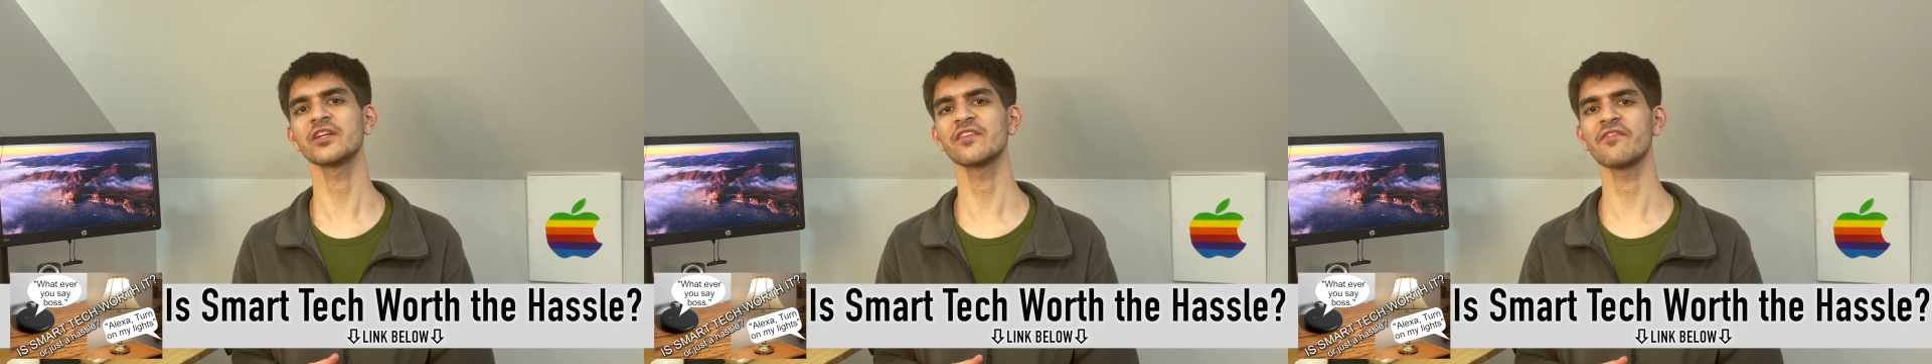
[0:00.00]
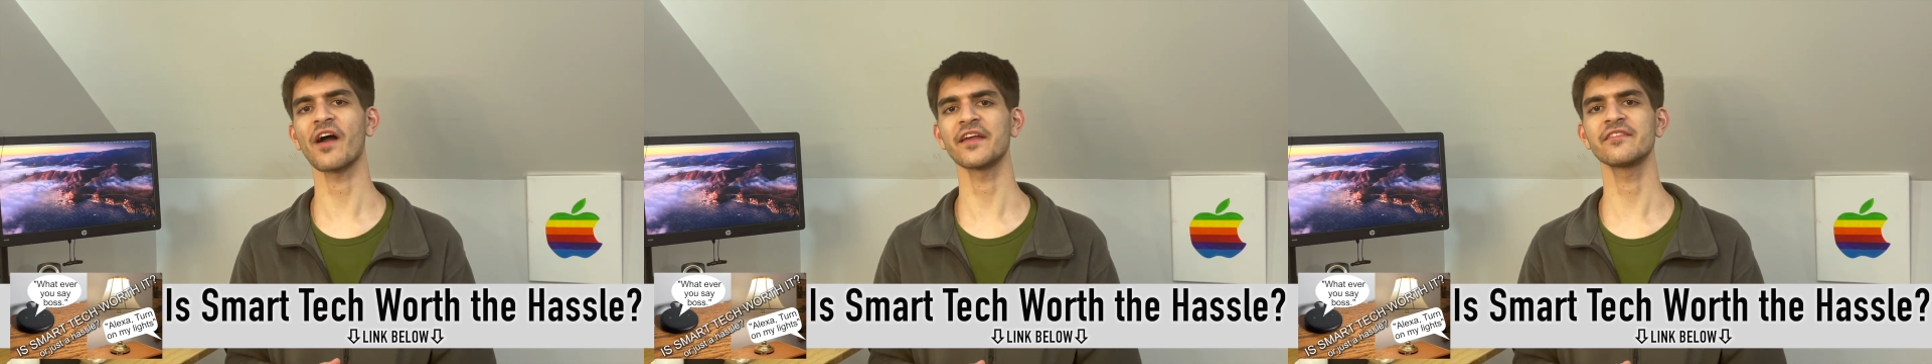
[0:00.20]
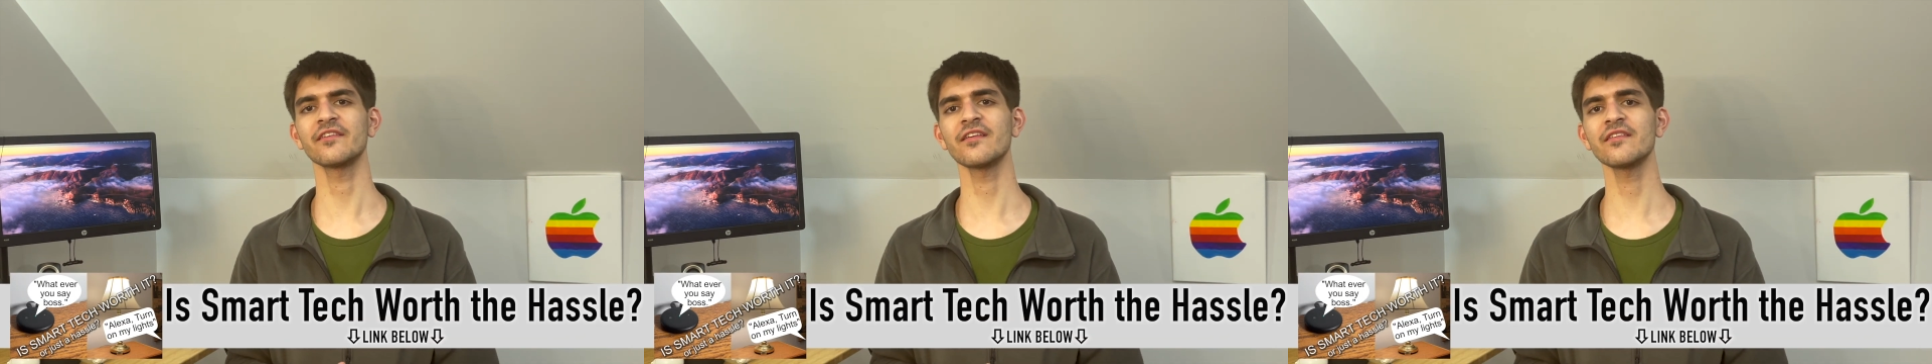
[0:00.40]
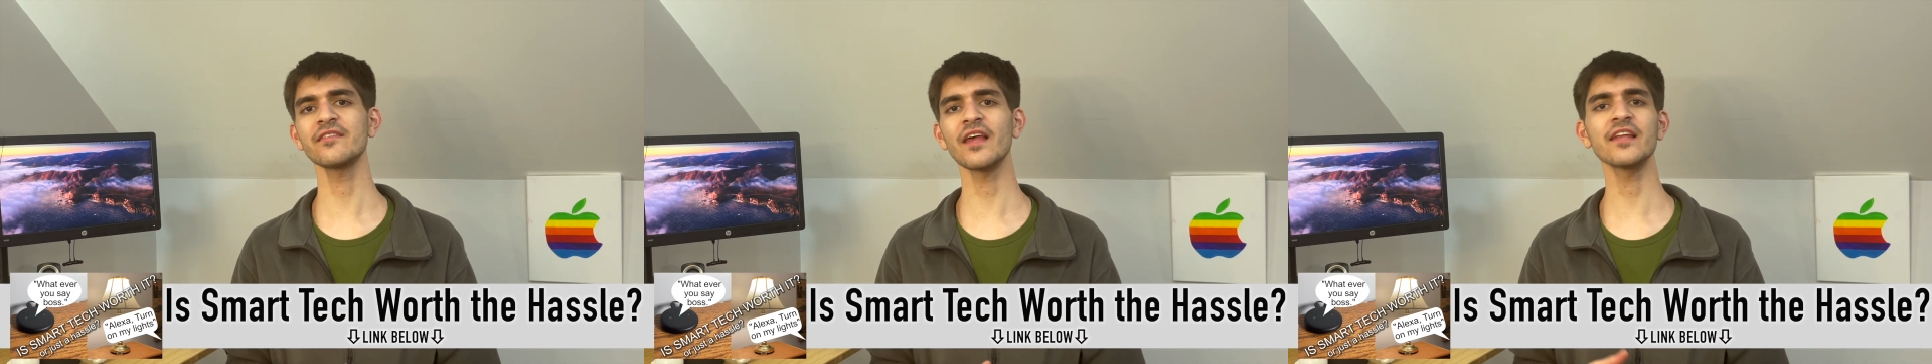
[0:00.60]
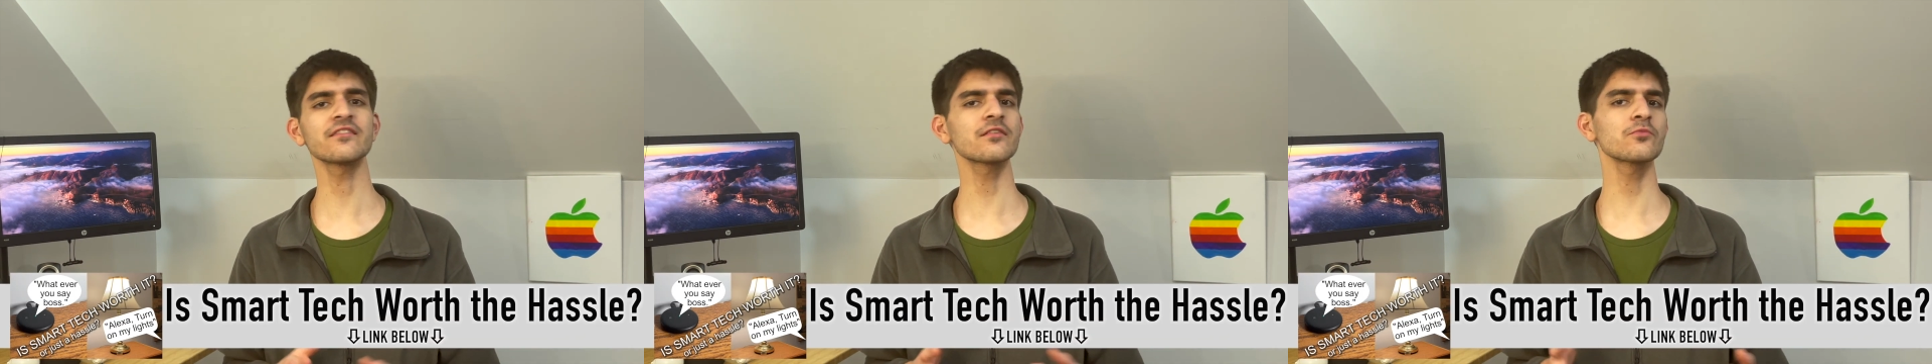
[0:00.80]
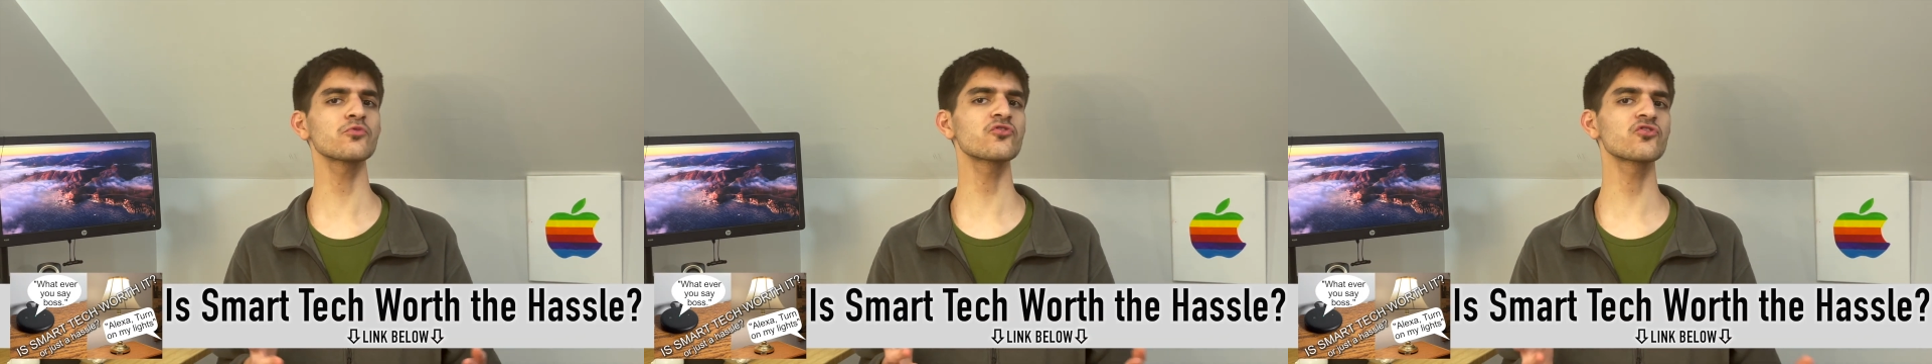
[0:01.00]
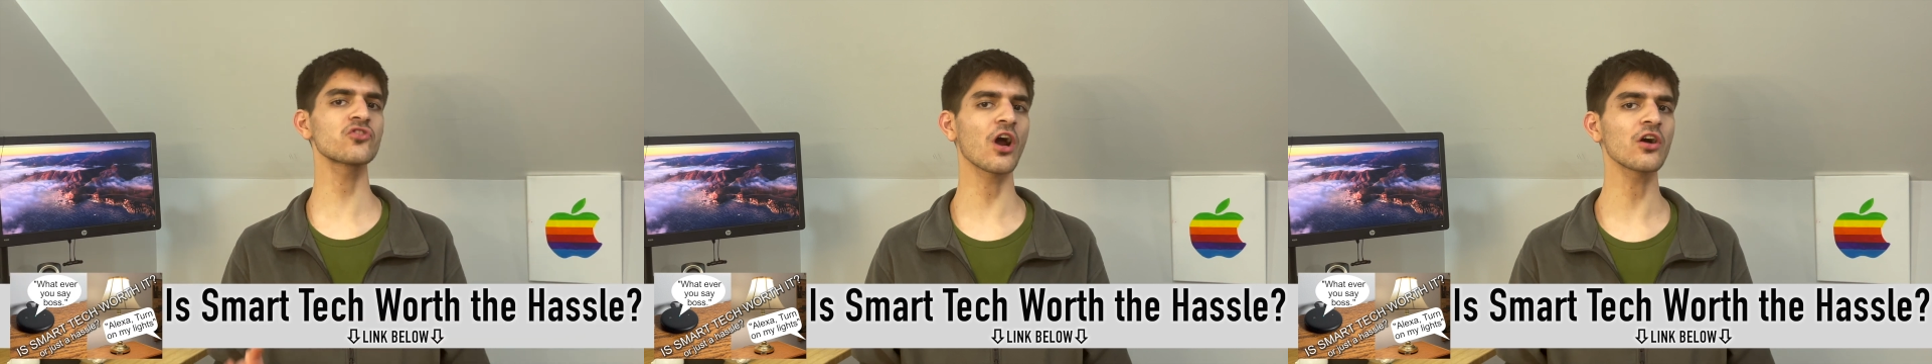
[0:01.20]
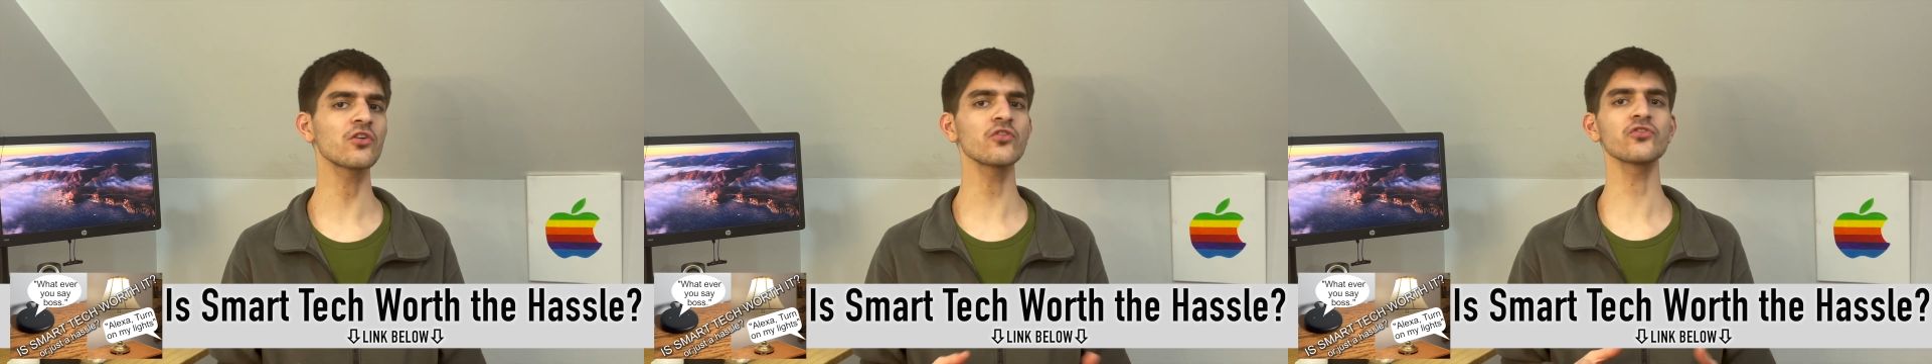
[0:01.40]
devices and some
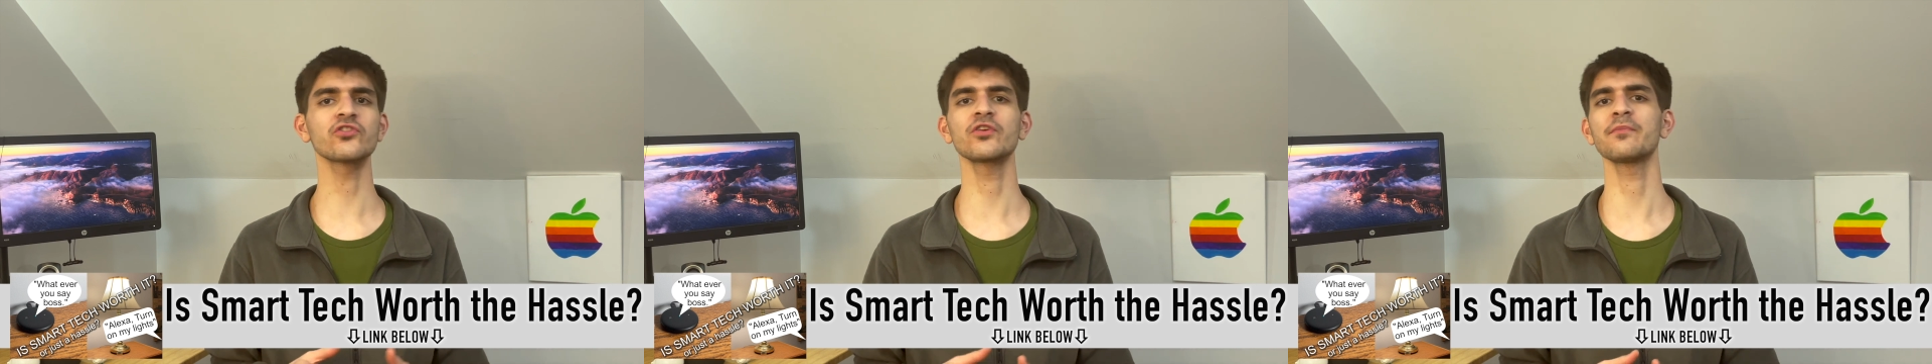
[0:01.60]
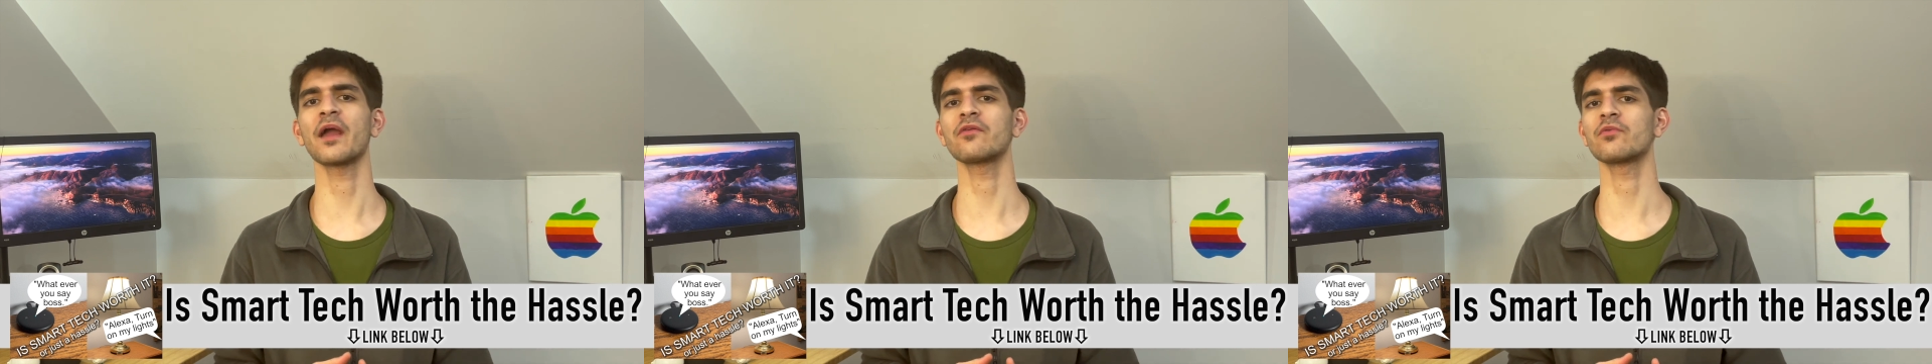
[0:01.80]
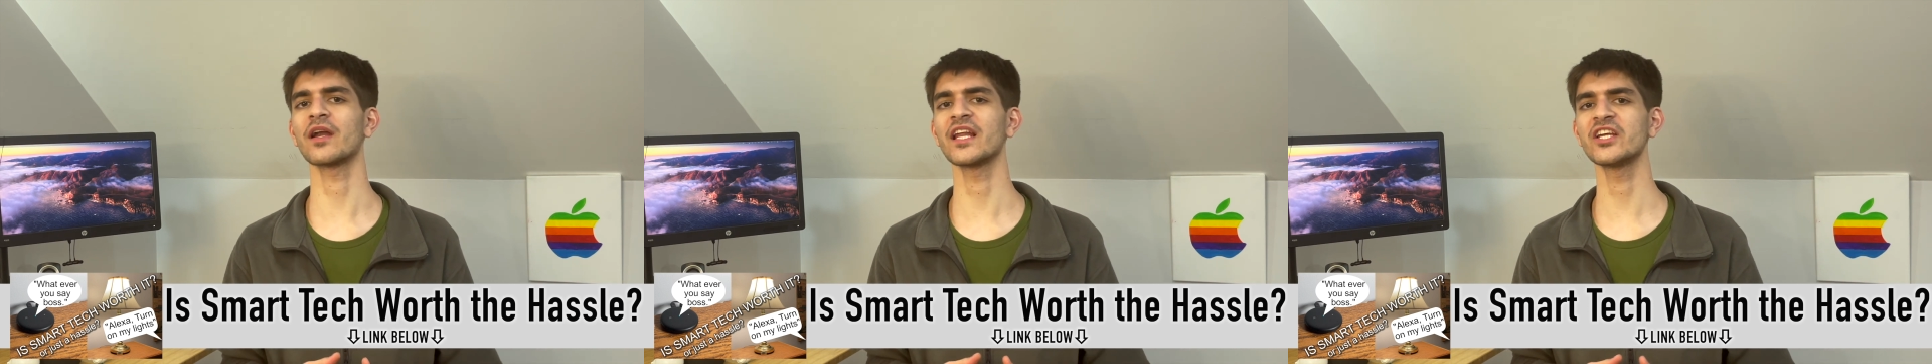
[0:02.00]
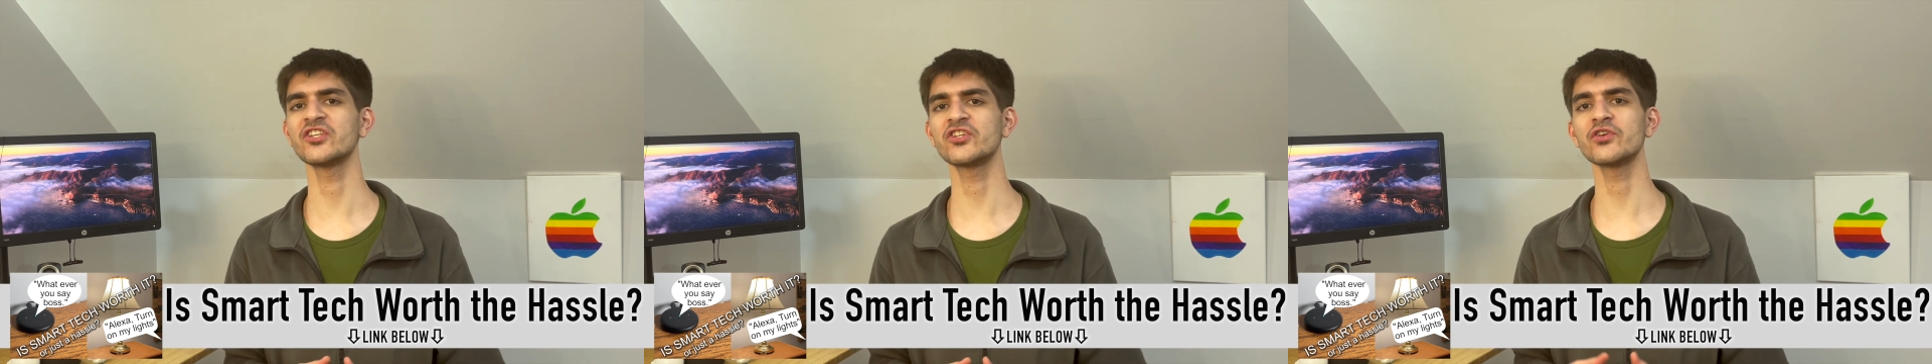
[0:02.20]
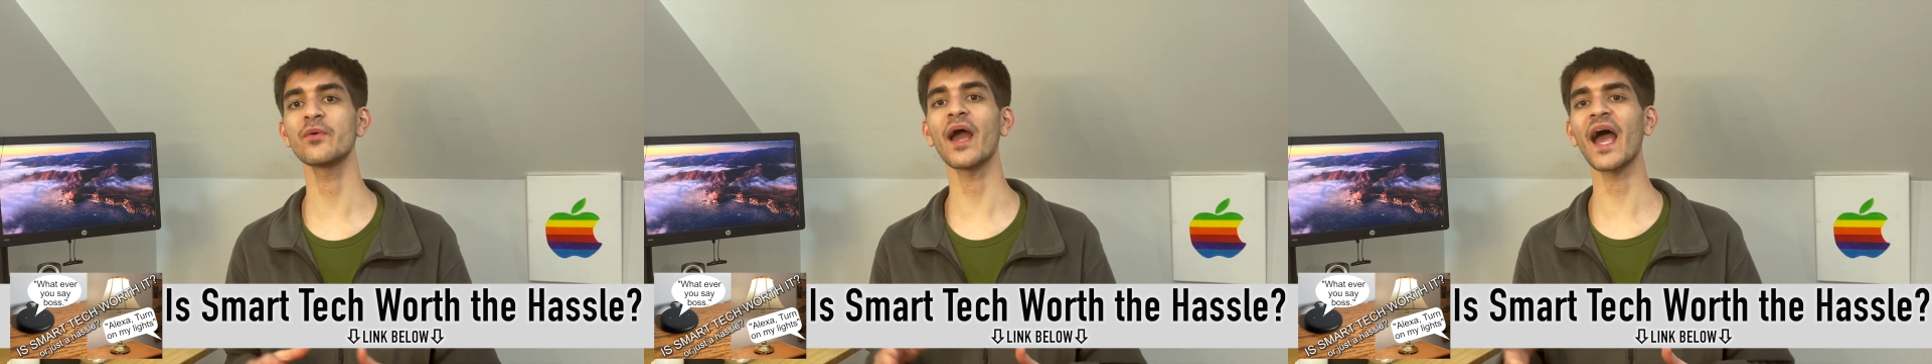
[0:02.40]
struggles you may run into